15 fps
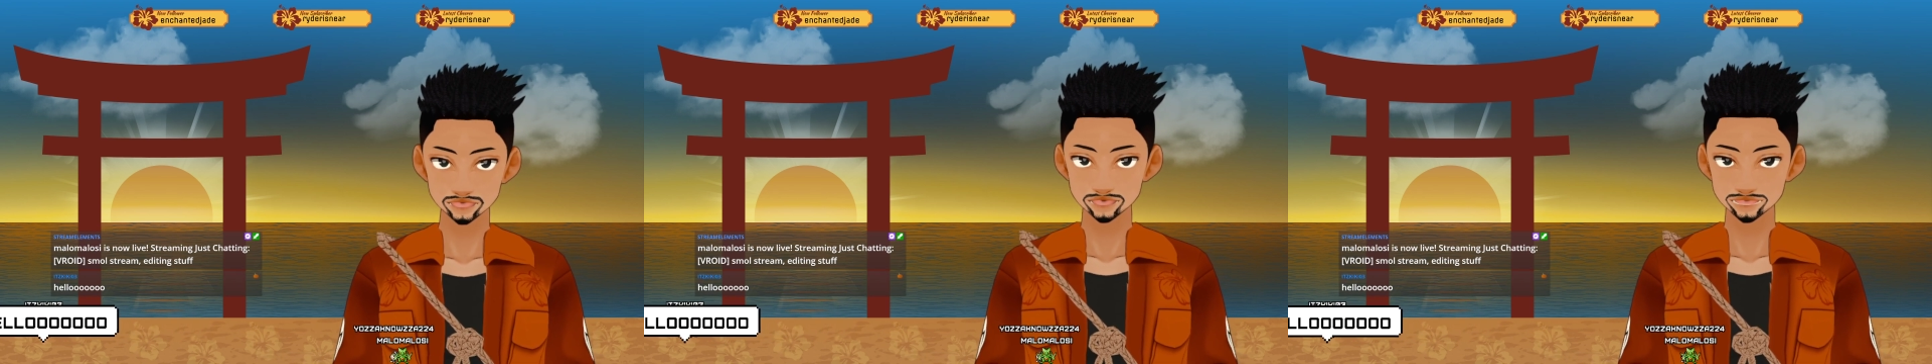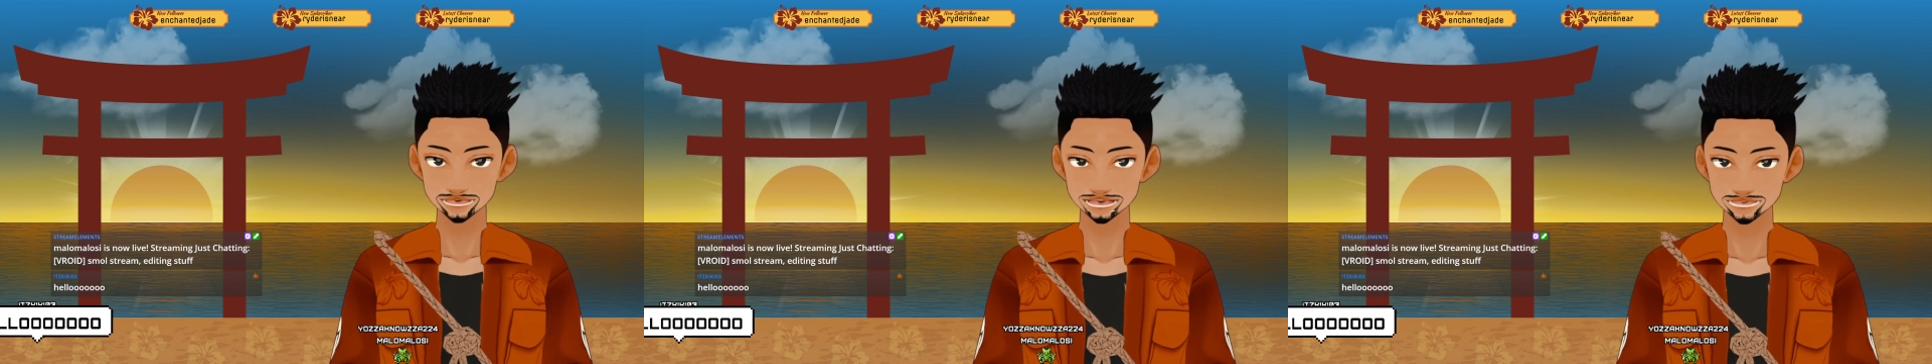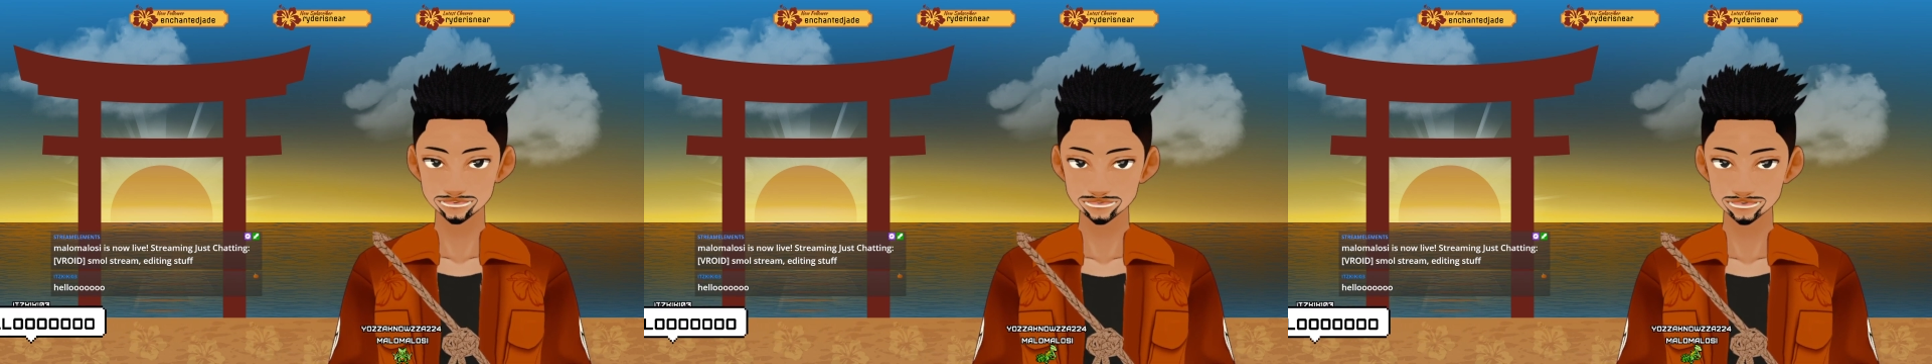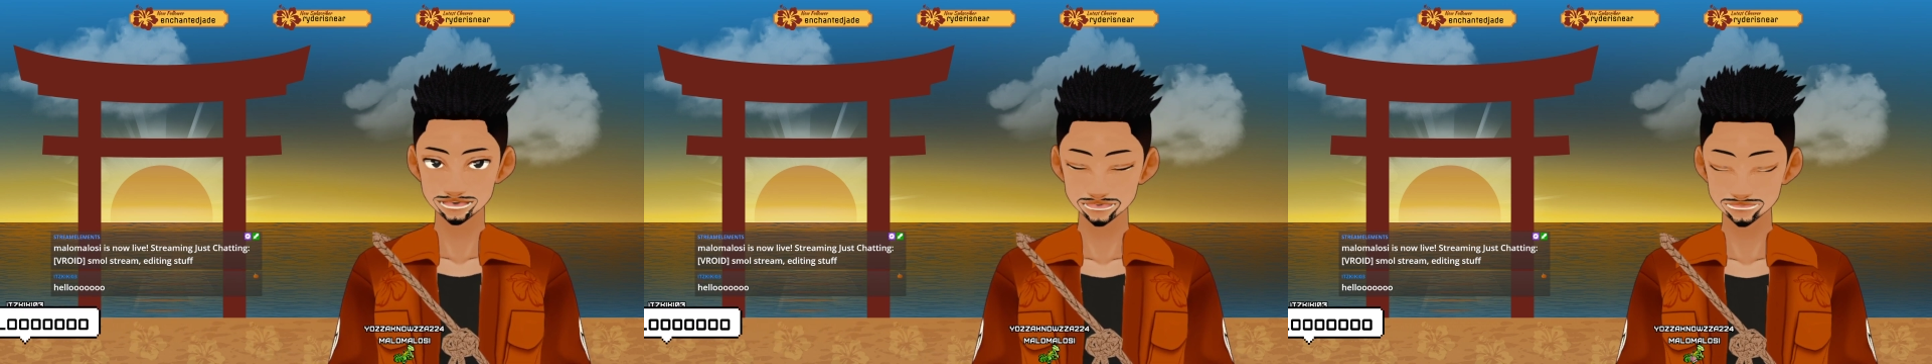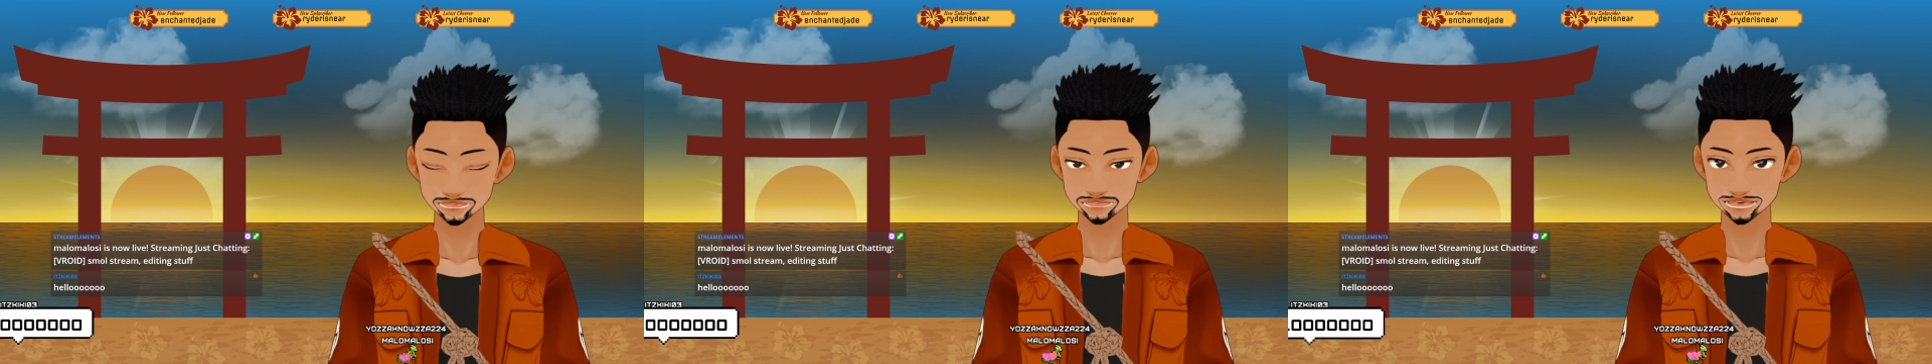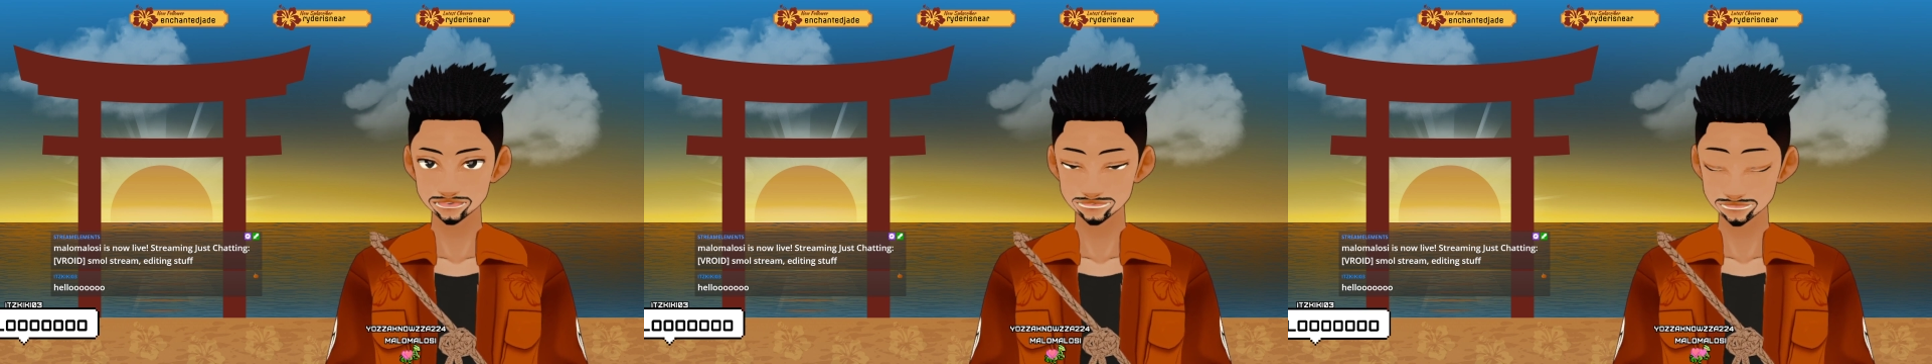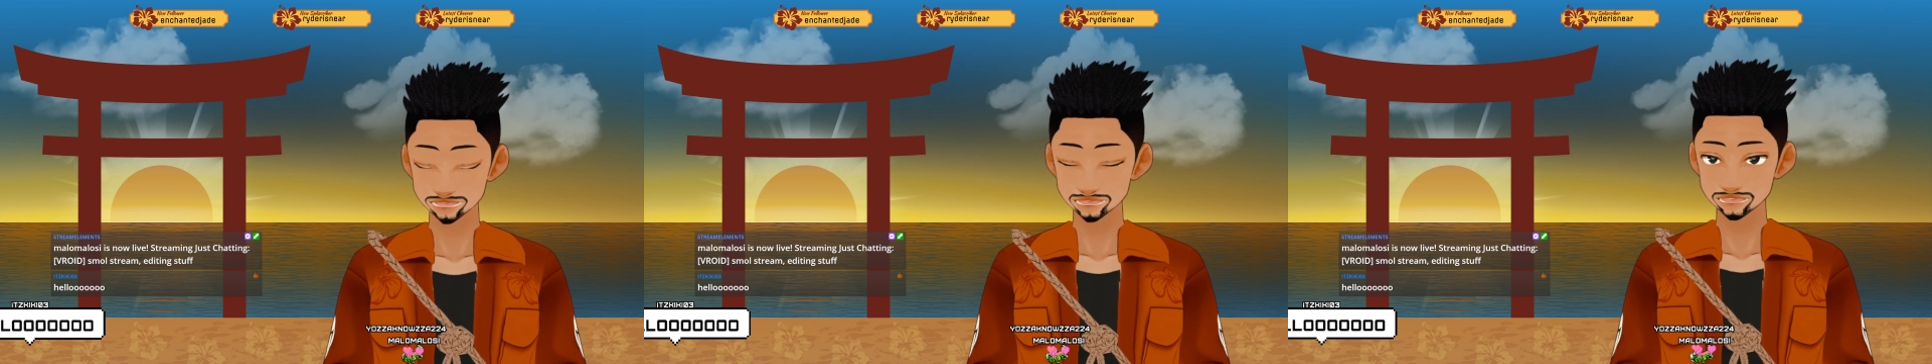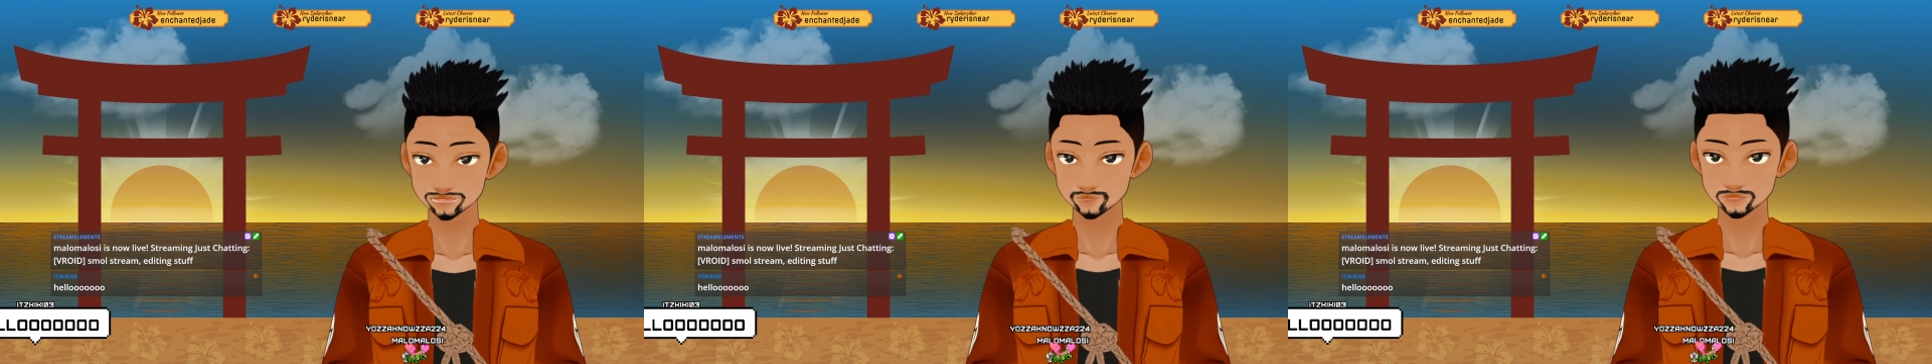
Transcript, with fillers: Kiki. Hello, hello.